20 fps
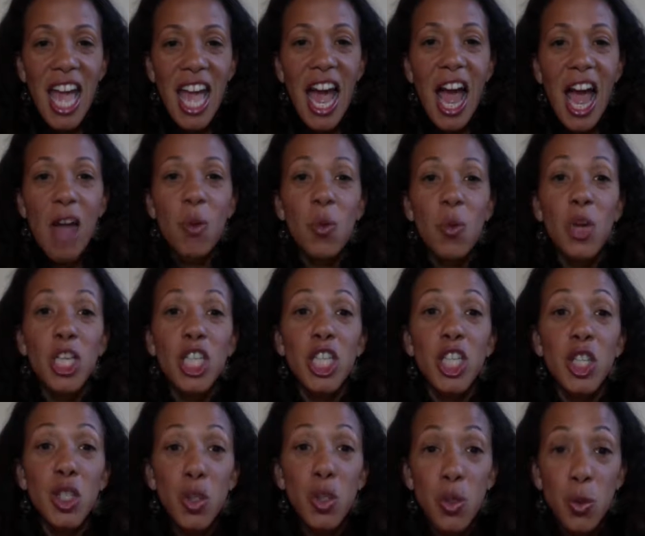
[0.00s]
I want
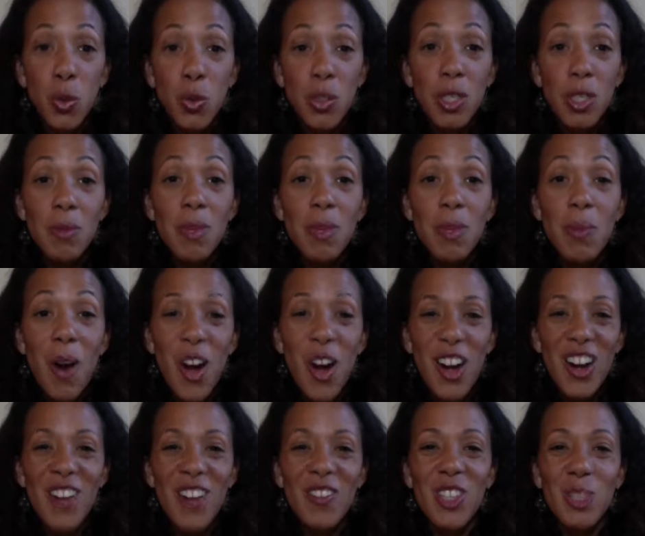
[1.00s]
you to be
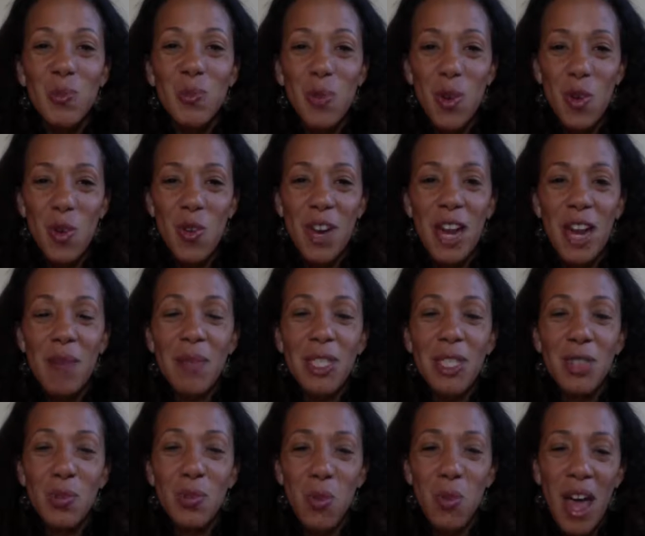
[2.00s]
part of this program
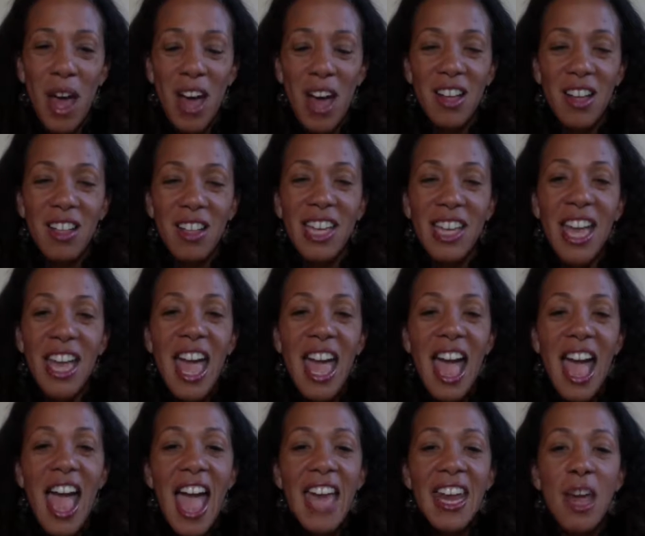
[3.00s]
as well.
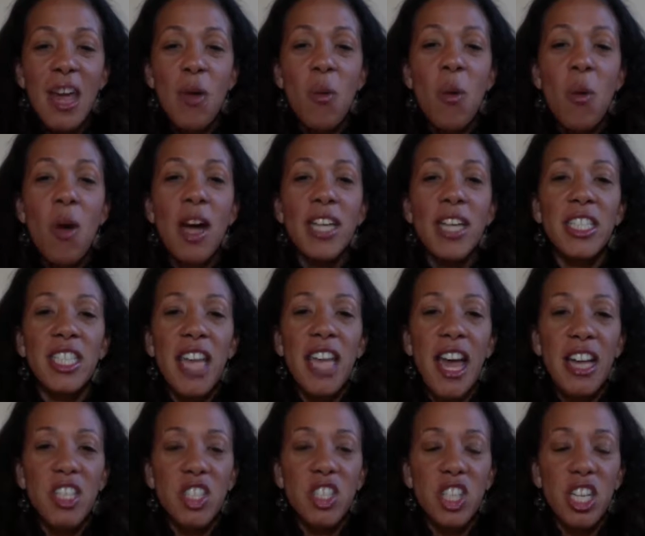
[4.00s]
And I want to
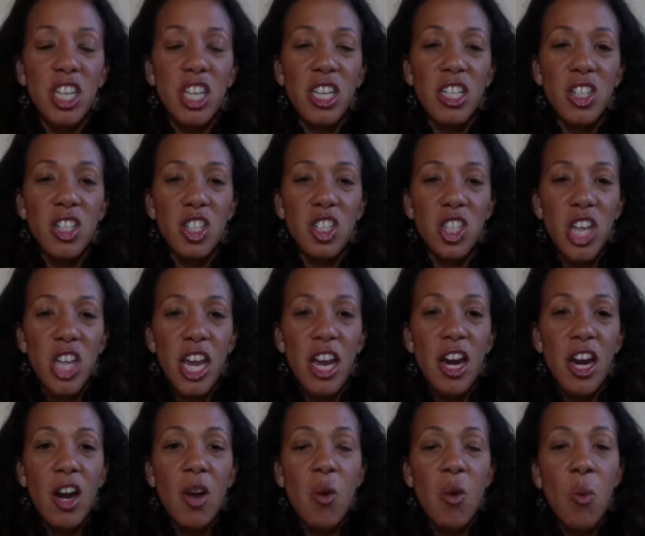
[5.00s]
actually
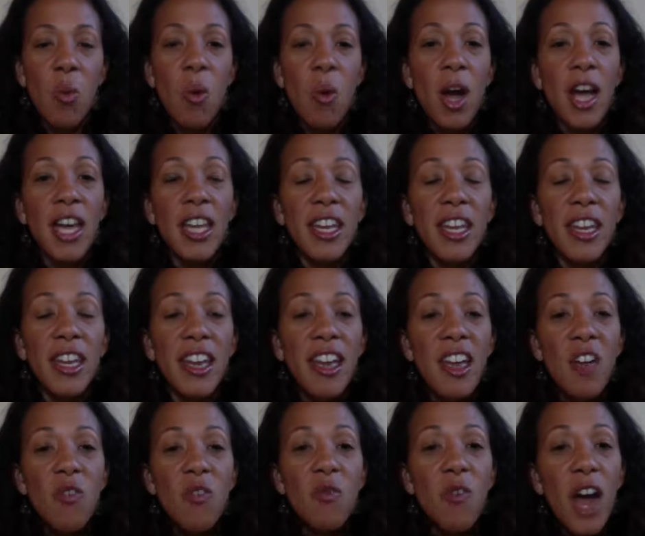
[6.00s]
share one
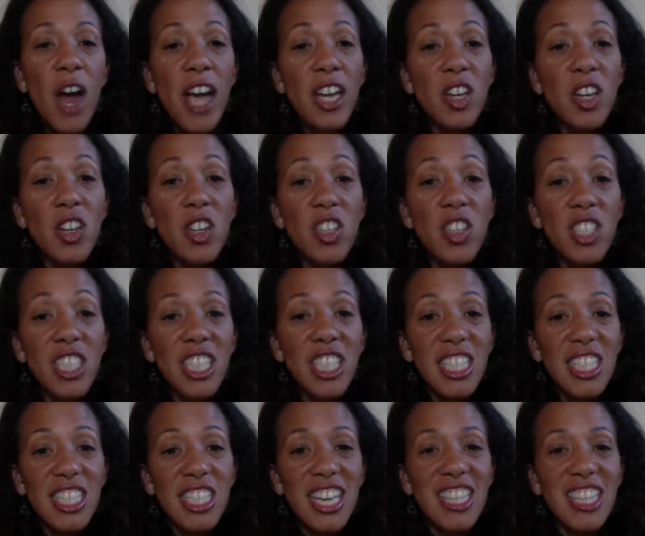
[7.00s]
final
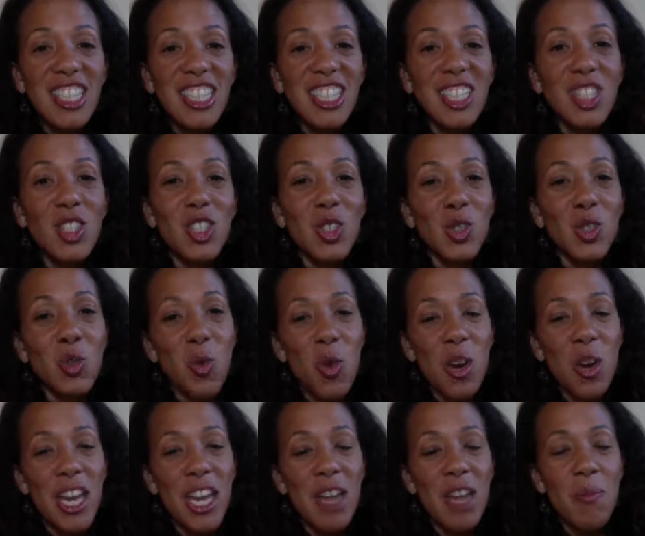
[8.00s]
success
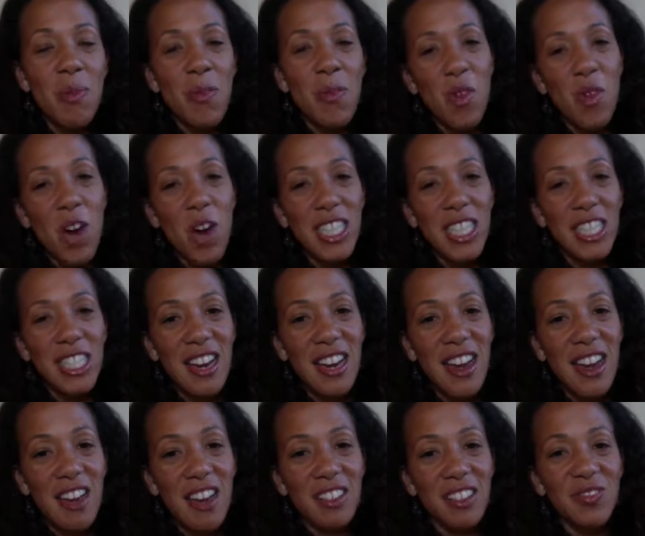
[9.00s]
story before I sign
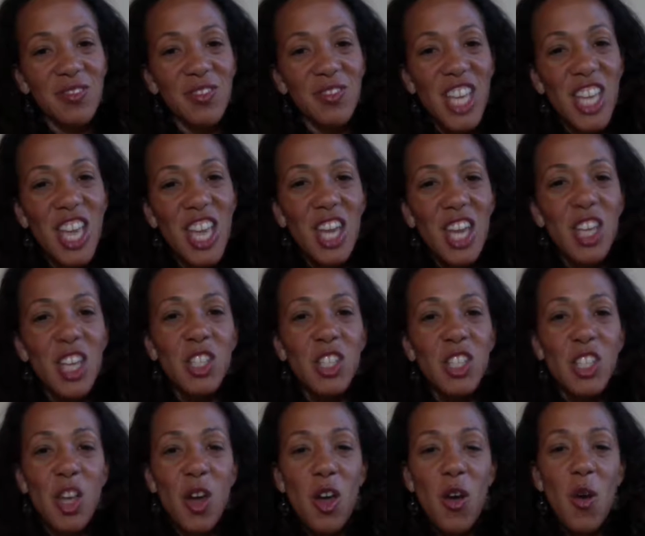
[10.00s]
out.
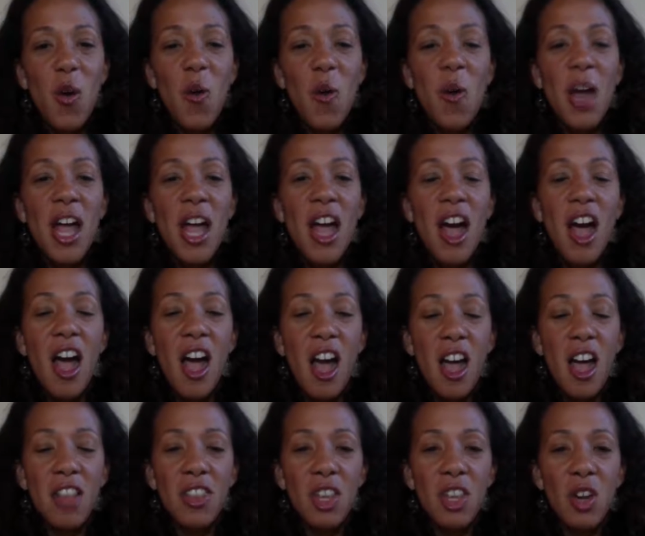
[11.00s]
So
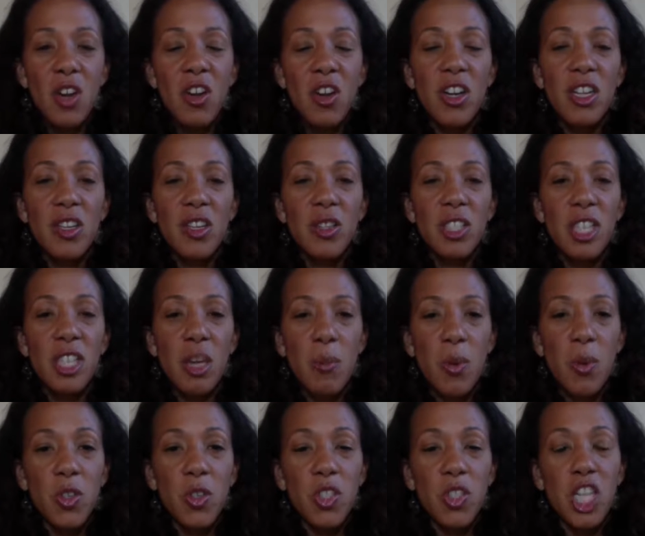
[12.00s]
there is a
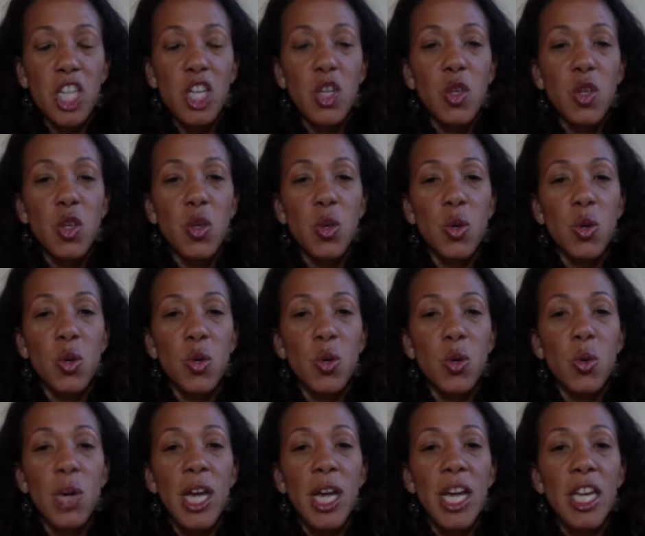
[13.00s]
person
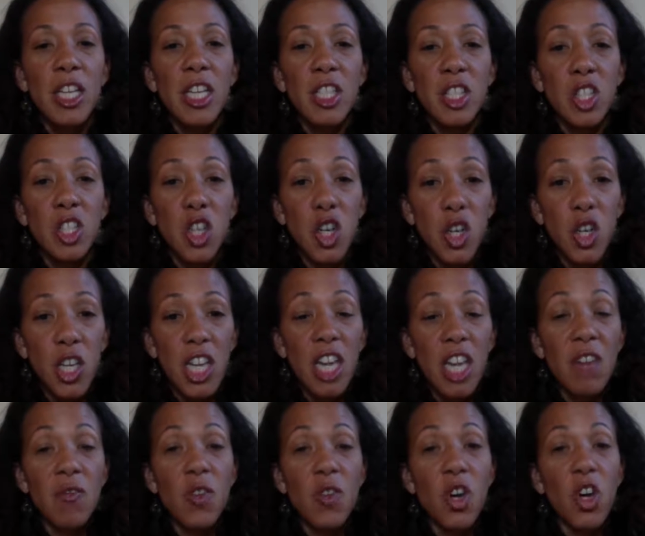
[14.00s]
who is
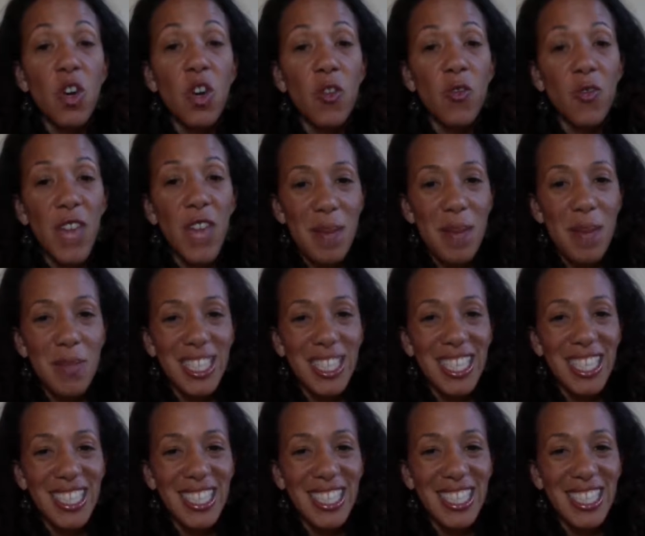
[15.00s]
cooking for her family,